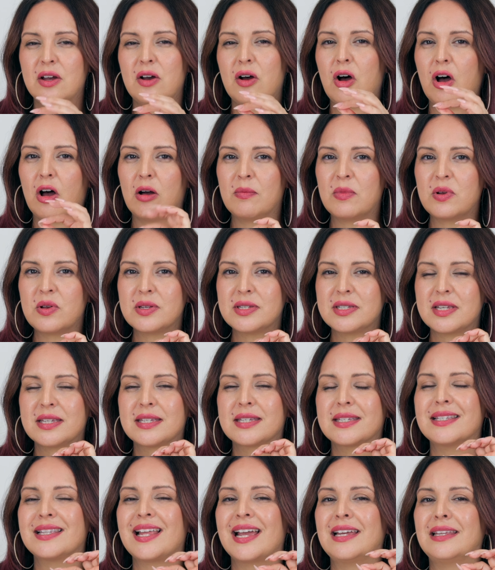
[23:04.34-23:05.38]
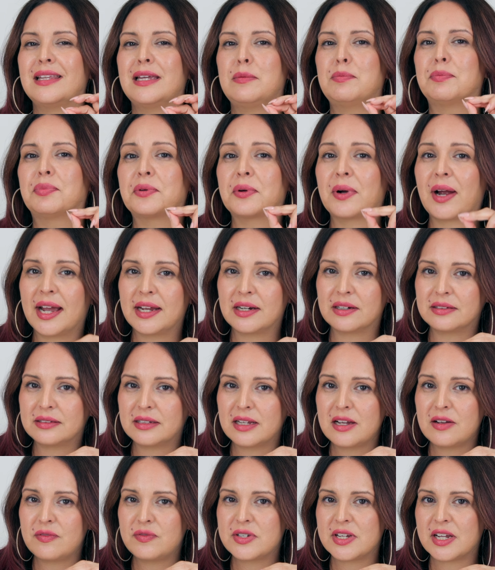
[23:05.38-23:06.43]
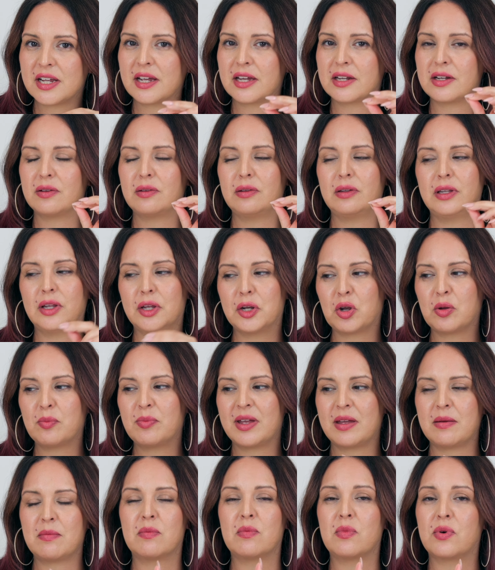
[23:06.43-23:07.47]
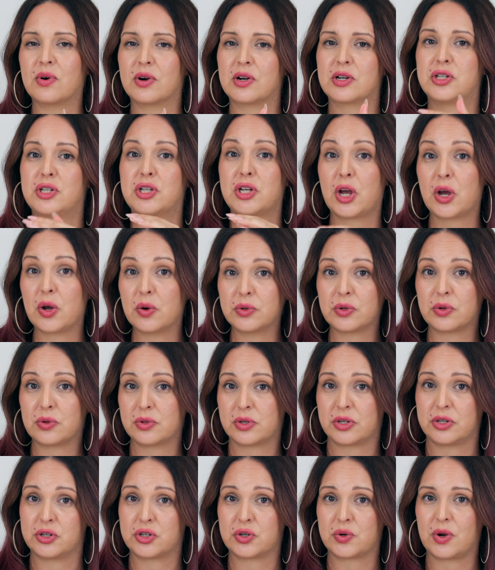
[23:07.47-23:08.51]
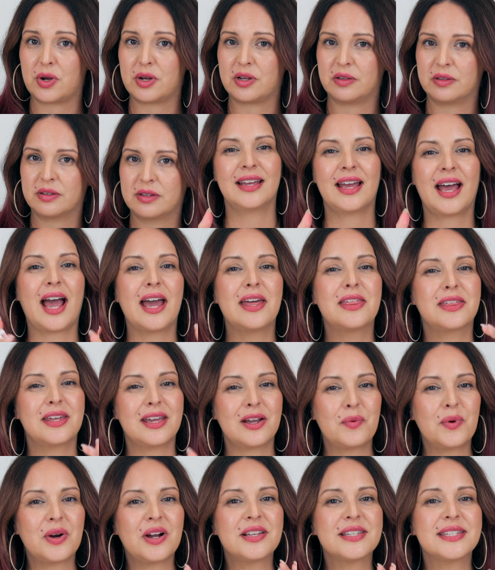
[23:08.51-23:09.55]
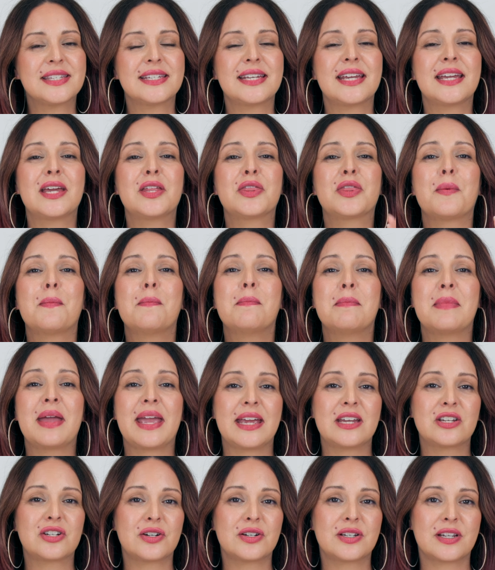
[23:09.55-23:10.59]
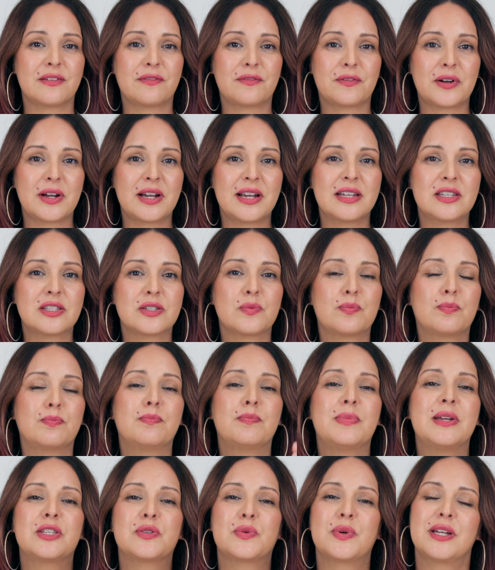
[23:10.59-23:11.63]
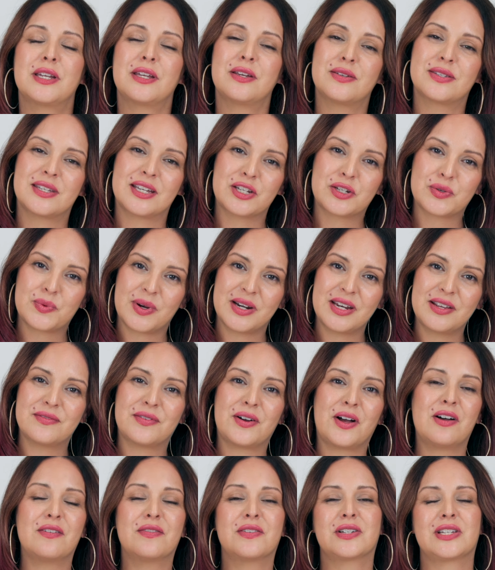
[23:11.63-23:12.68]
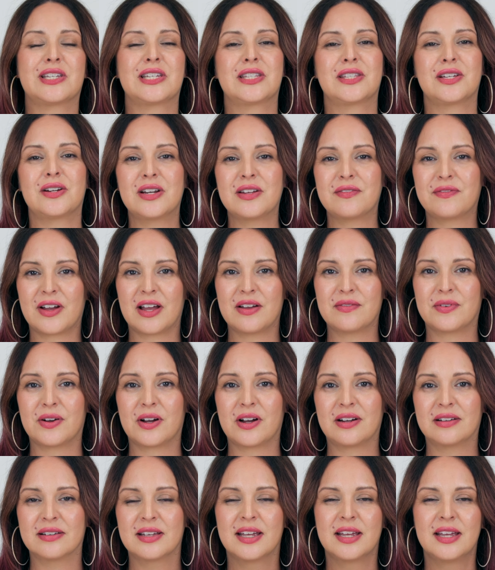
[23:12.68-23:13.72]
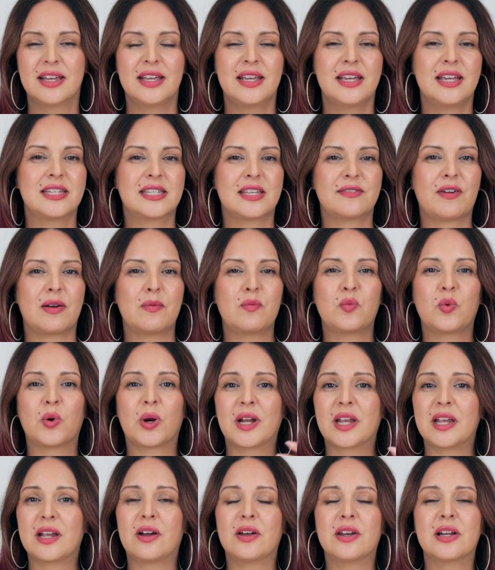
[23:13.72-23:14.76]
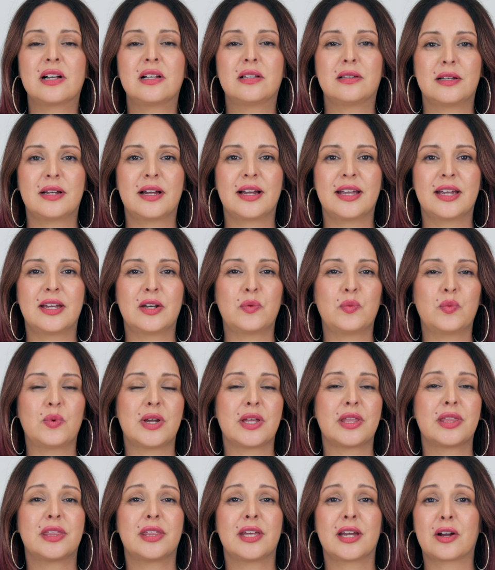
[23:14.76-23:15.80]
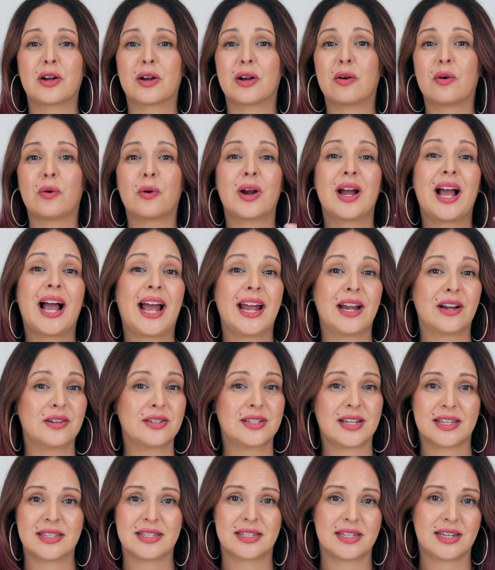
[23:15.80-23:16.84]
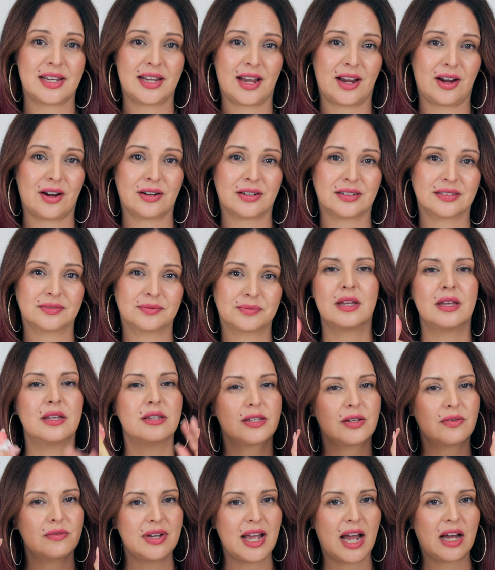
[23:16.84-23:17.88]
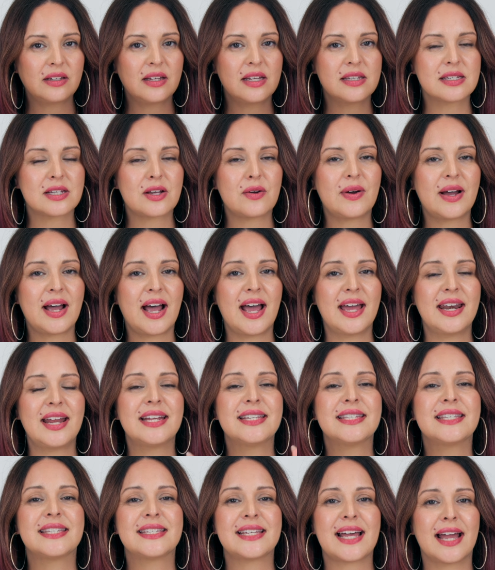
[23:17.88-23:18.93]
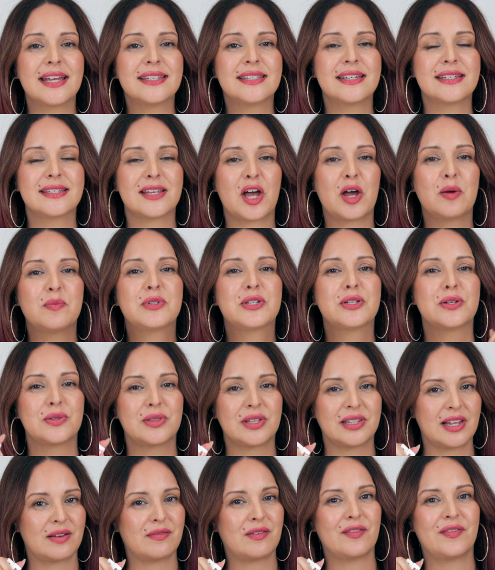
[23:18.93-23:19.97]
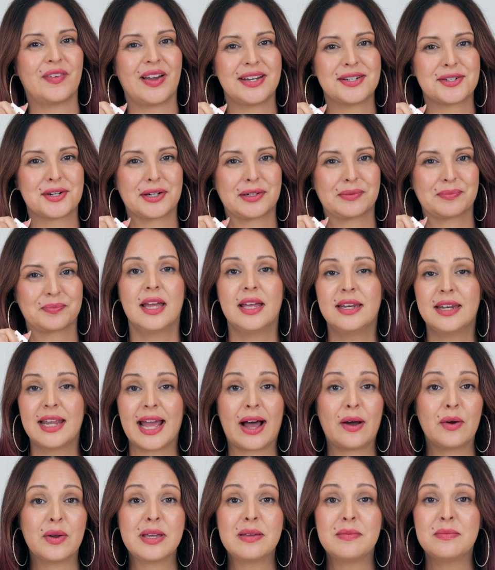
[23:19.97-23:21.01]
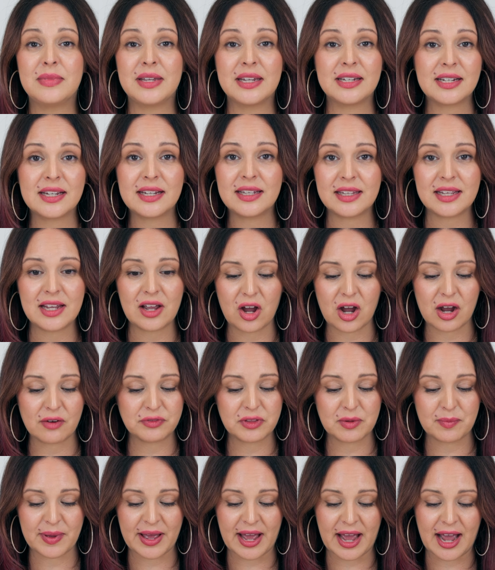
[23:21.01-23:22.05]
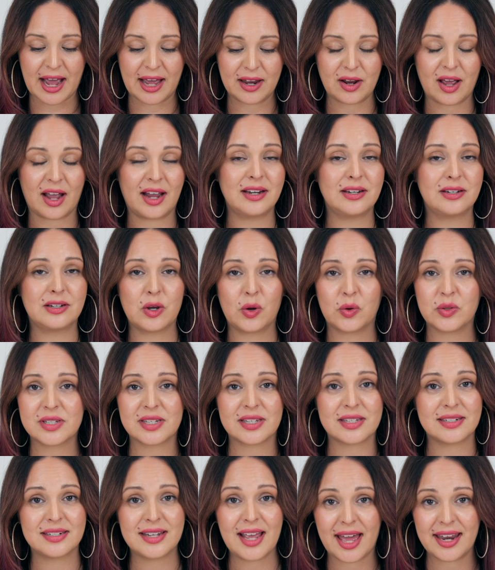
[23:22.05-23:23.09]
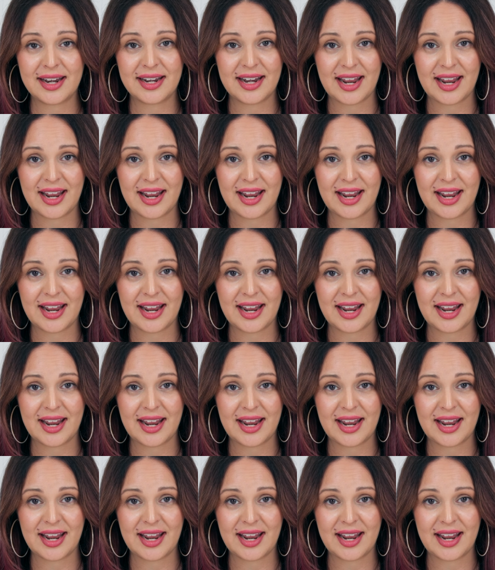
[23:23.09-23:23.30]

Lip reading: almost a slightly brighter lift, and a little bit more tonal control. I think where I'll see the major difference between using 20 vol versus 35 vol is if I'm working on a client with thicker or higher density hair. So now let's go ahead and size these up to the level finder. Now immediately off the bat, I know this is not an